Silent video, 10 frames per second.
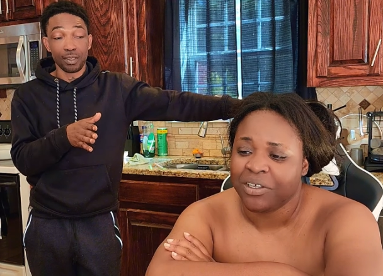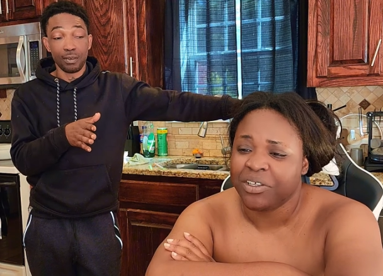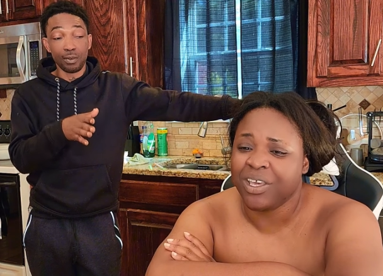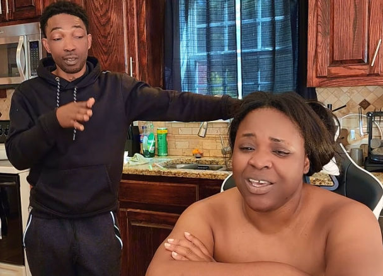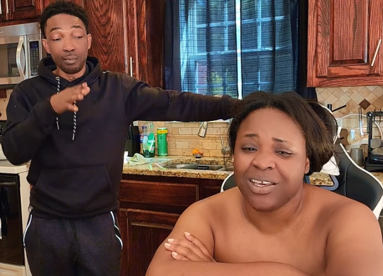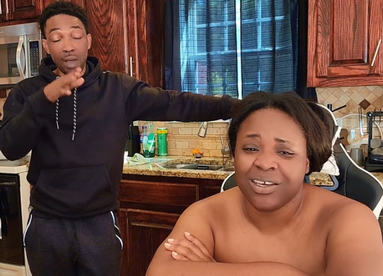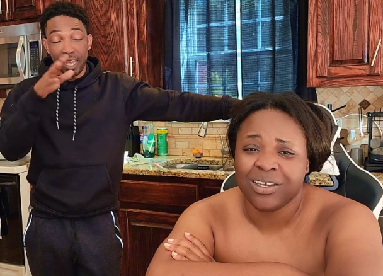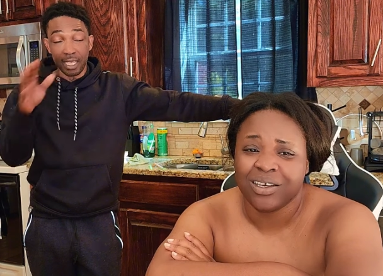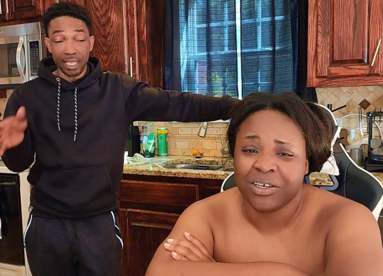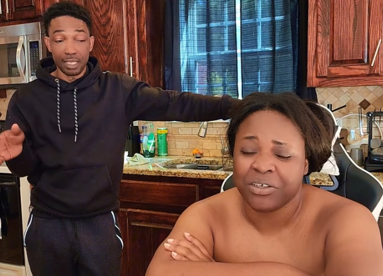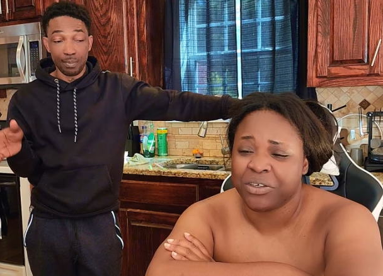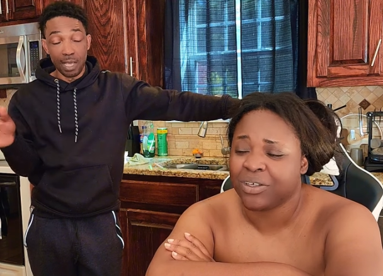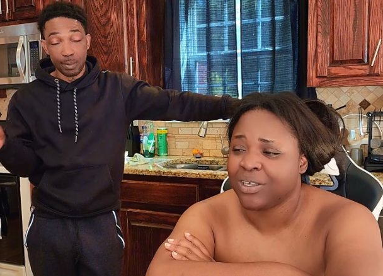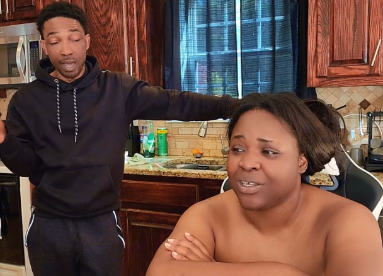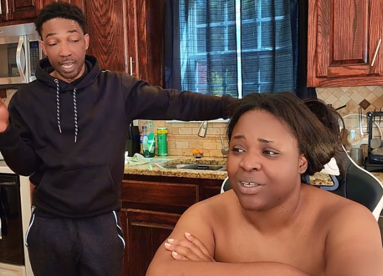Speaker 1: King. Back in the days,
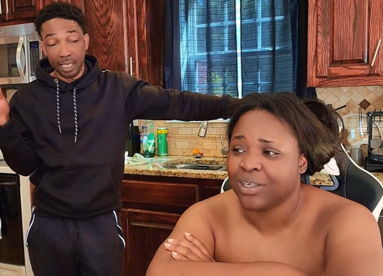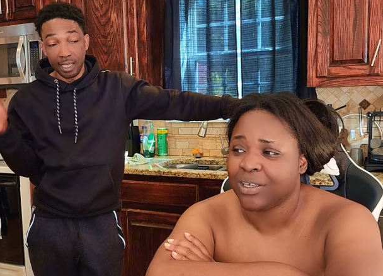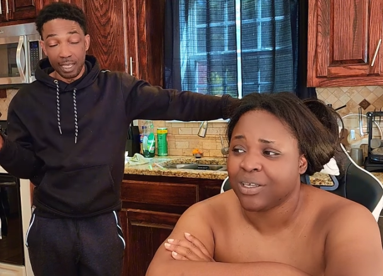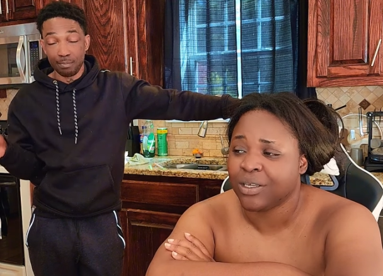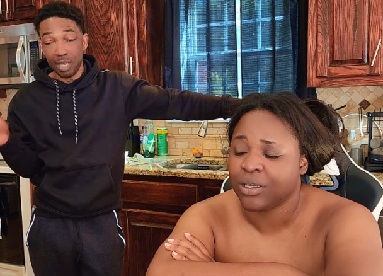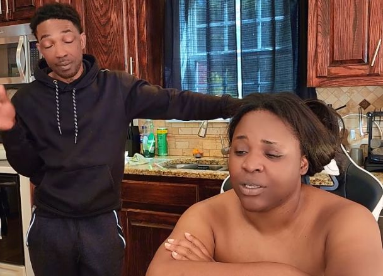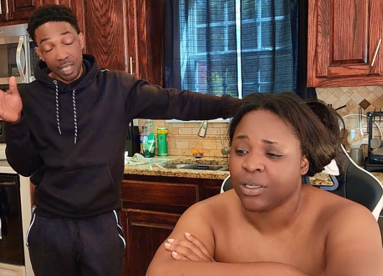babes, back in the days, babes,